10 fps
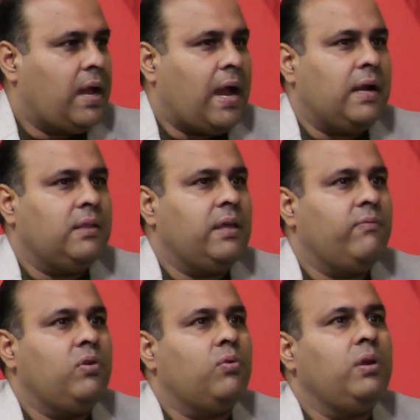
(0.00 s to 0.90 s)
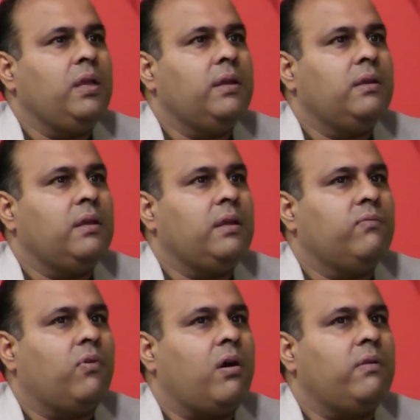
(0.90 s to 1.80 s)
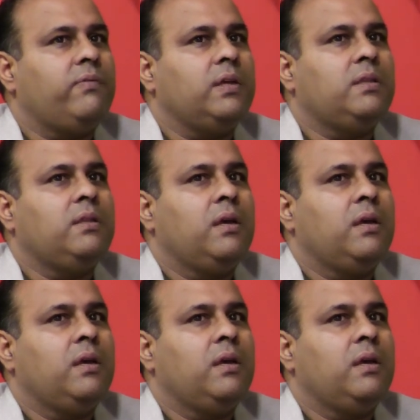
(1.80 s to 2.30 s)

and they will only involve with